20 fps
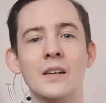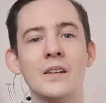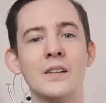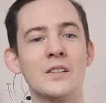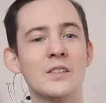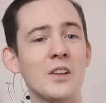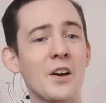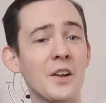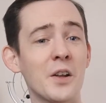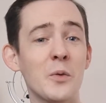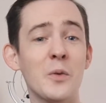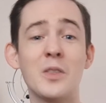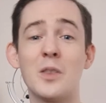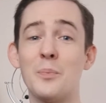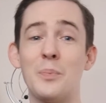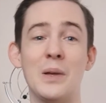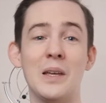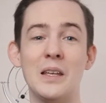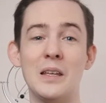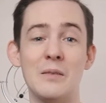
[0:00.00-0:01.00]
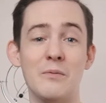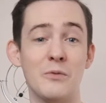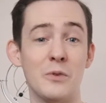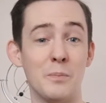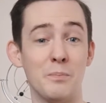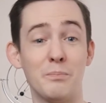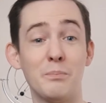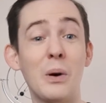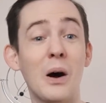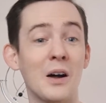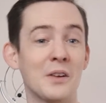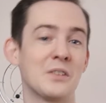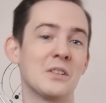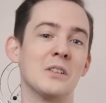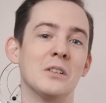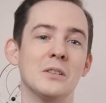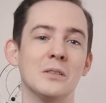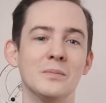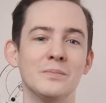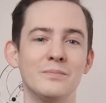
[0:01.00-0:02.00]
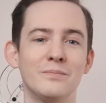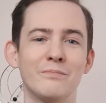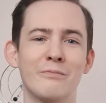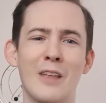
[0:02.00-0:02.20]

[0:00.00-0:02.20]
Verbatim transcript: Starting with the P for particle.